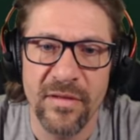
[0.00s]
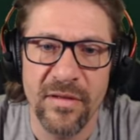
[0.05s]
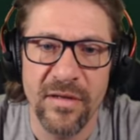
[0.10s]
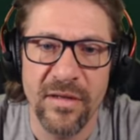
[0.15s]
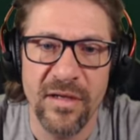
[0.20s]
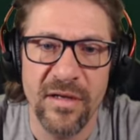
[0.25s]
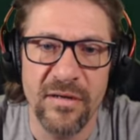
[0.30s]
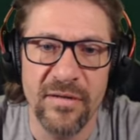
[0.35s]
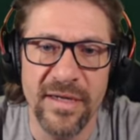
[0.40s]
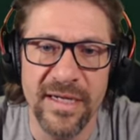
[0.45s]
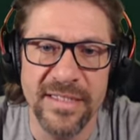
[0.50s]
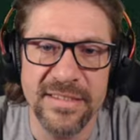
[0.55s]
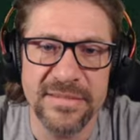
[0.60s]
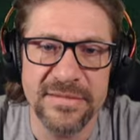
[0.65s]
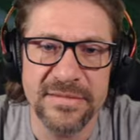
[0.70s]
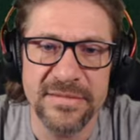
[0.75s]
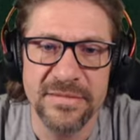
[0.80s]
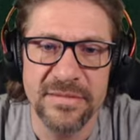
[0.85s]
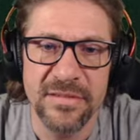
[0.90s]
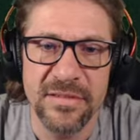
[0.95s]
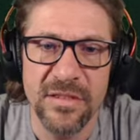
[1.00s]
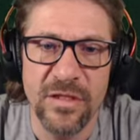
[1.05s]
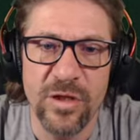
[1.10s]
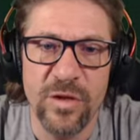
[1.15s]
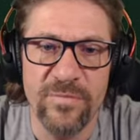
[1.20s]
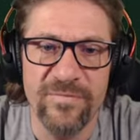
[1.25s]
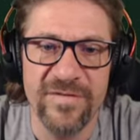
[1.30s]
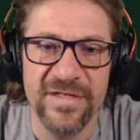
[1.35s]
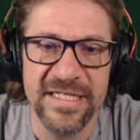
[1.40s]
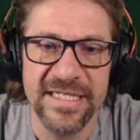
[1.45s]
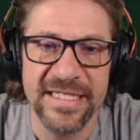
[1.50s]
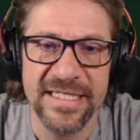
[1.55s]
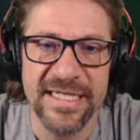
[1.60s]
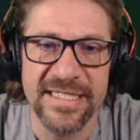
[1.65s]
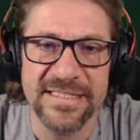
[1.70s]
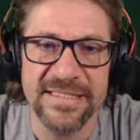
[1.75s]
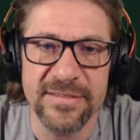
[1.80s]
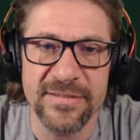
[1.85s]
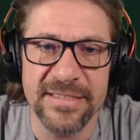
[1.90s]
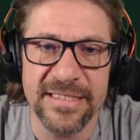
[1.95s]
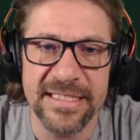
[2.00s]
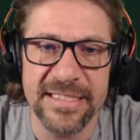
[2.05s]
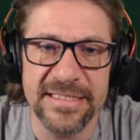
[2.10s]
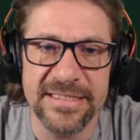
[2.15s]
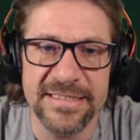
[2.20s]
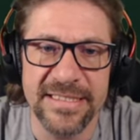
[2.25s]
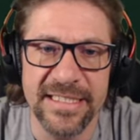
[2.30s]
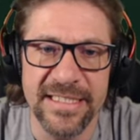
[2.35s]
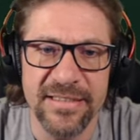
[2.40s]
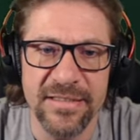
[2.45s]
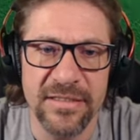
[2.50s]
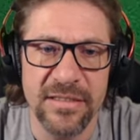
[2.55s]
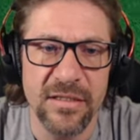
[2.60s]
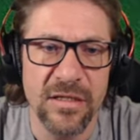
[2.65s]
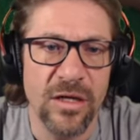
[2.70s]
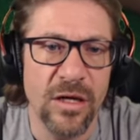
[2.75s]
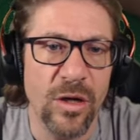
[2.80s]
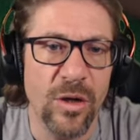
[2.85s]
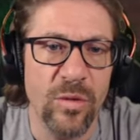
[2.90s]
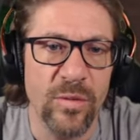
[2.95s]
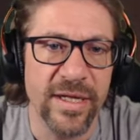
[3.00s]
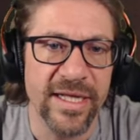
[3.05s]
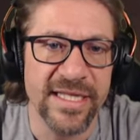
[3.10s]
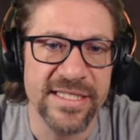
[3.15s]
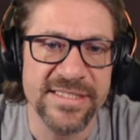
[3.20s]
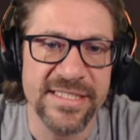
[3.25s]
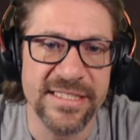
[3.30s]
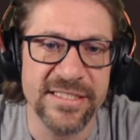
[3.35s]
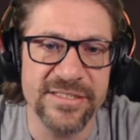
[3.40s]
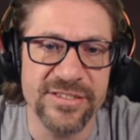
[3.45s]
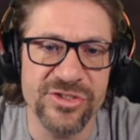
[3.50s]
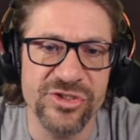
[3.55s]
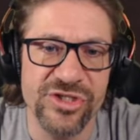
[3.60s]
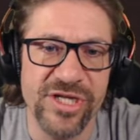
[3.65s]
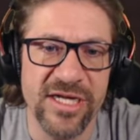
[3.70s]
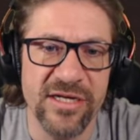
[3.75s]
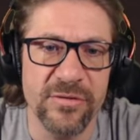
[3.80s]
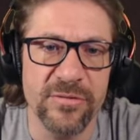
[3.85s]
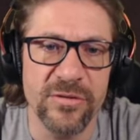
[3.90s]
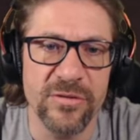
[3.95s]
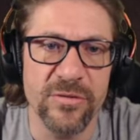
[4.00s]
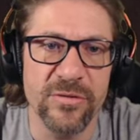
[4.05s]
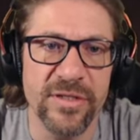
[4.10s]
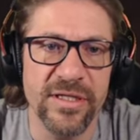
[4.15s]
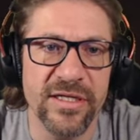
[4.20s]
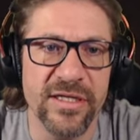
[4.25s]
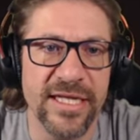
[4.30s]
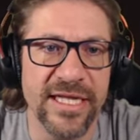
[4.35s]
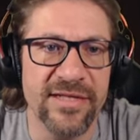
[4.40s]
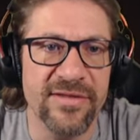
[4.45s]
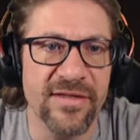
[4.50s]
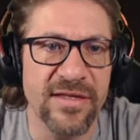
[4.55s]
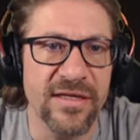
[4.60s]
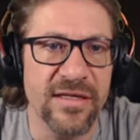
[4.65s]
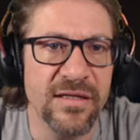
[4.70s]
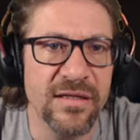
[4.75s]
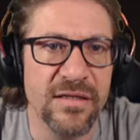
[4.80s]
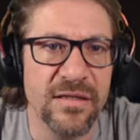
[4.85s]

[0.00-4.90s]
All right. Hopefully that's on the inside. Oh, I guess I can check real quick, can't I?